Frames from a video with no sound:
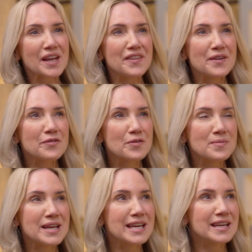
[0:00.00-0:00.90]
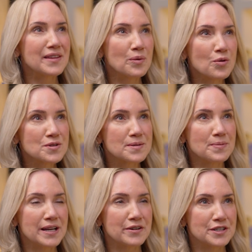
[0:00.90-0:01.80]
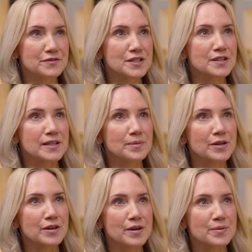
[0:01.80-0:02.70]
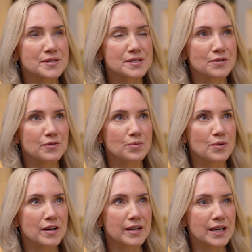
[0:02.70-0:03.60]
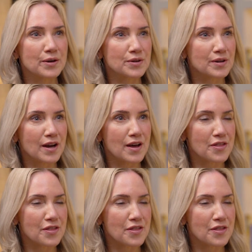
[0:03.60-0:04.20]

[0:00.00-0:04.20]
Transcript: And then for me, there was a period of time where I was sort of working on